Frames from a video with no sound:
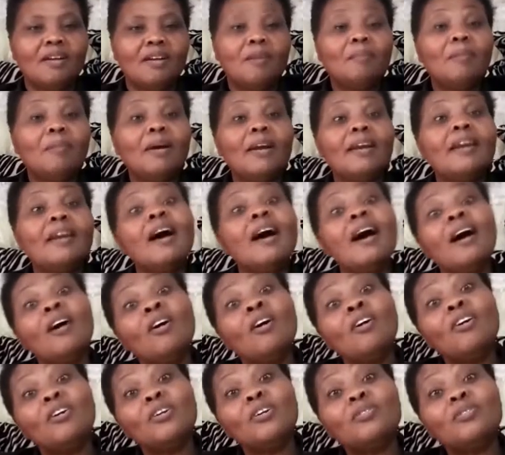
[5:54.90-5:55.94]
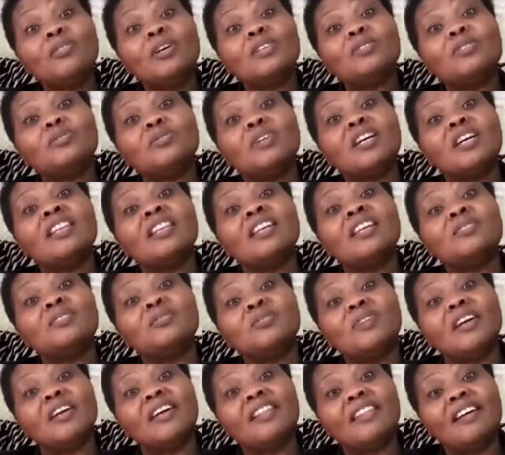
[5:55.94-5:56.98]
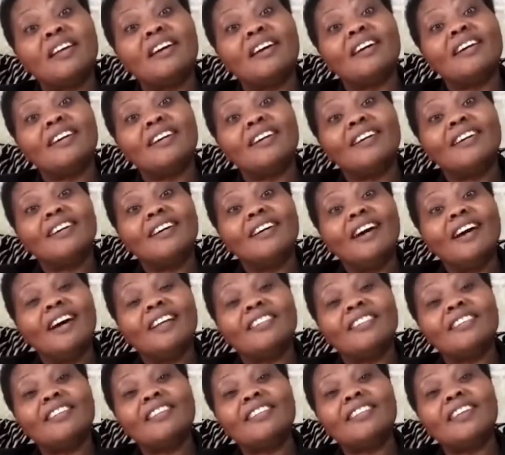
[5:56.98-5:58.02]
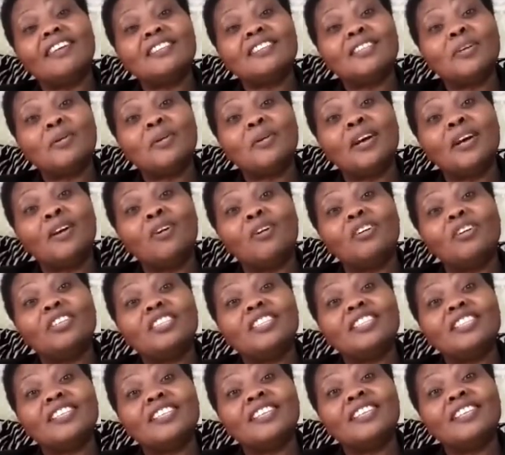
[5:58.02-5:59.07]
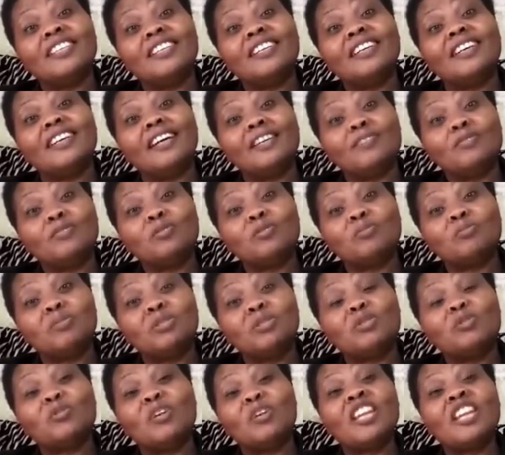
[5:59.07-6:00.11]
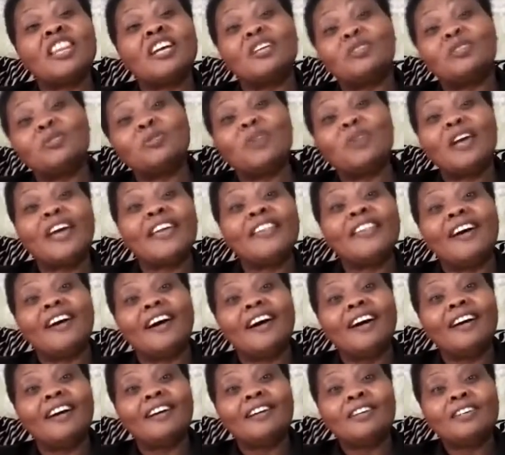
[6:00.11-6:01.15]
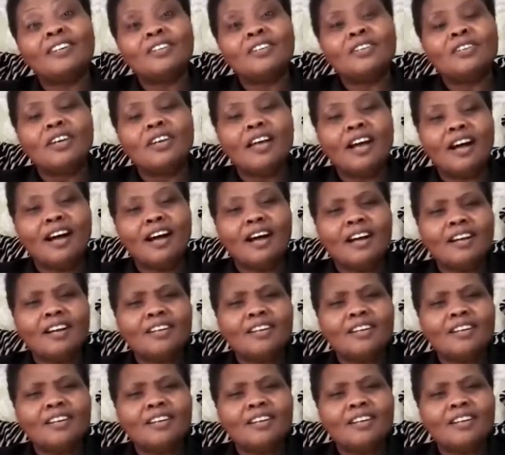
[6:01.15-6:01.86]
But now, you are together. I think that's the way God intended life to be, together. Yeah?